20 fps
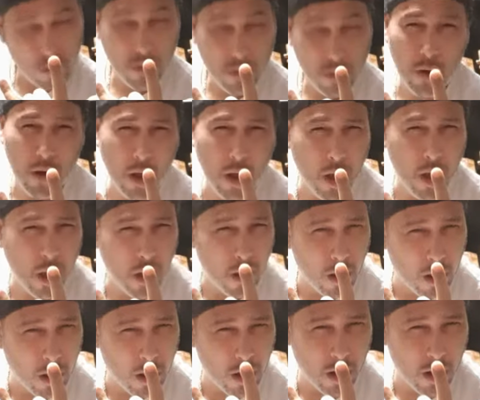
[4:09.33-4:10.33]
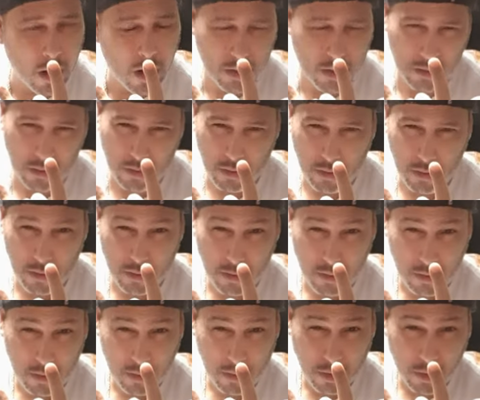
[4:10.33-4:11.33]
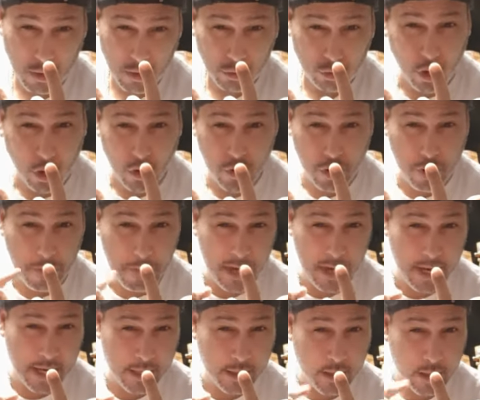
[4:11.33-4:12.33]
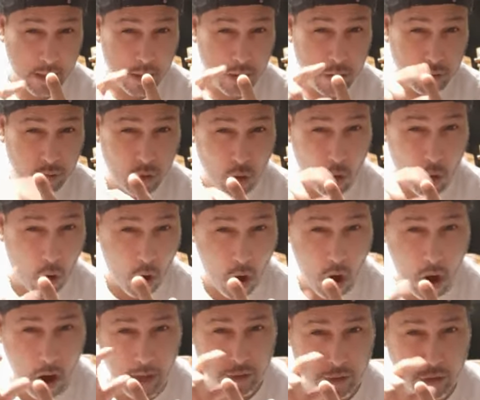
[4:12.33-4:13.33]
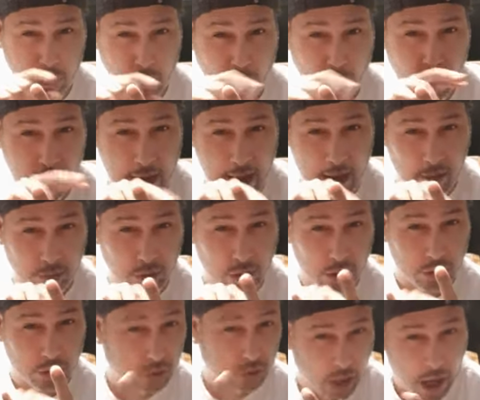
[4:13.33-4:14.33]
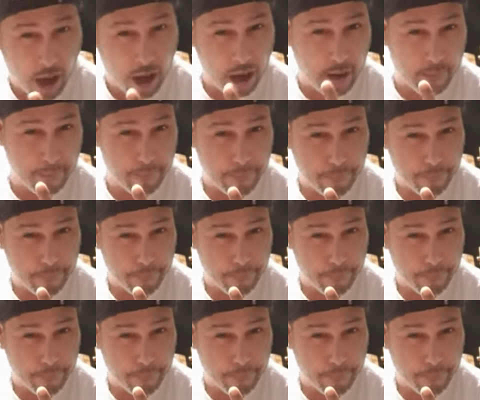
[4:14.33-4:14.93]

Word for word: Oh. So you mean the horns without the thumb